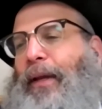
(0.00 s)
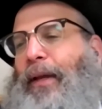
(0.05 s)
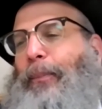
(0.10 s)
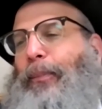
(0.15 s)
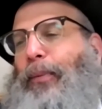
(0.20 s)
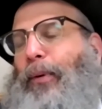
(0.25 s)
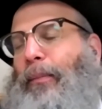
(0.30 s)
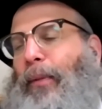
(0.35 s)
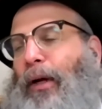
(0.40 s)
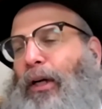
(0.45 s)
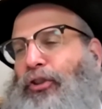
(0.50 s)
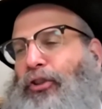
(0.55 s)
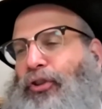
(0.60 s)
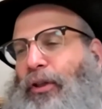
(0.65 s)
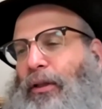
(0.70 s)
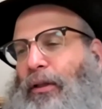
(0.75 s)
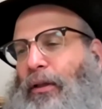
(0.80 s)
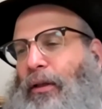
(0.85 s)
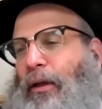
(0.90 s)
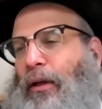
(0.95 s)
Kippur
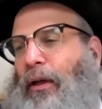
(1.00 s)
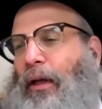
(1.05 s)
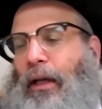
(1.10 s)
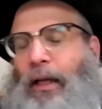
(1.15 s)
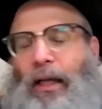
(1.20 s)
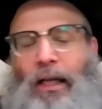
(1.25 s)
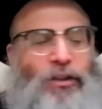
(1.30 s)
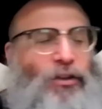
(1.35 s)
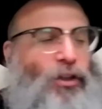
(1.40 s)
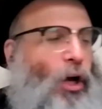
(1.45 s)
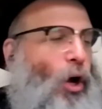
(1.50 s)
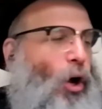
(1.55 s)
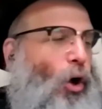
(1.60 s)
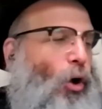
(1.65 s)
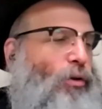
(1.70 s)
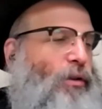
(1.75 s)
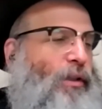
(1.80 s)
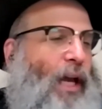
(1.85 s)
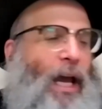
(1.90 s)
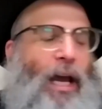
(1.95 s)
Mashal. It's a
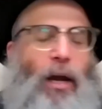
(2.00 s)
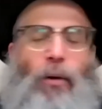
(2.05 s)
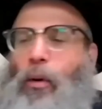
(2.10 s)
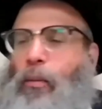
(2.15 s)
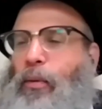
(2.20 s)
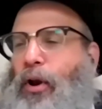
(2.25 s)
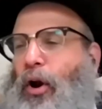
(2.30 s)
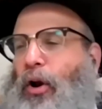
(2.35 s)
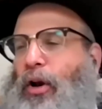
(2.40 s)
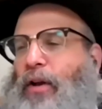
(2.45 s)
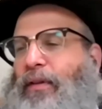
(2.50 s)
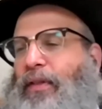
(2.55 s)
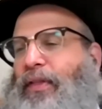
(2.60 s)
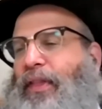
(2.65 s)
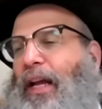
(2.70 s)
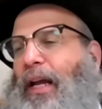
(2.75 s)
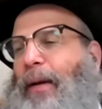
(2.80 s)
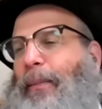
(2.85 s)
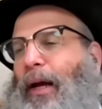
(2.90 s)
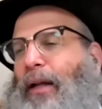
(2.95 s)
whole day where we don't even
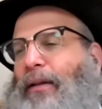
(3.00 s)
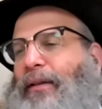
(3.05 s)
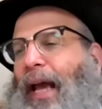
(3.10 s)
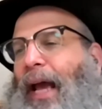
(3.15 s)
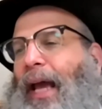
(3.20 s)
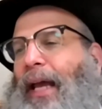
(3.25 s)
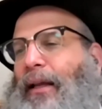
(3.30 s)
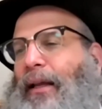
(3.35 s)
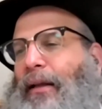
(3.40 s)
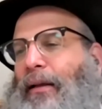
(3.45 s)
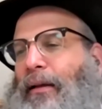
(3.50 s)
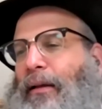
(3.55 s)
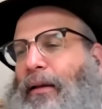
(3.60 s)
think about day.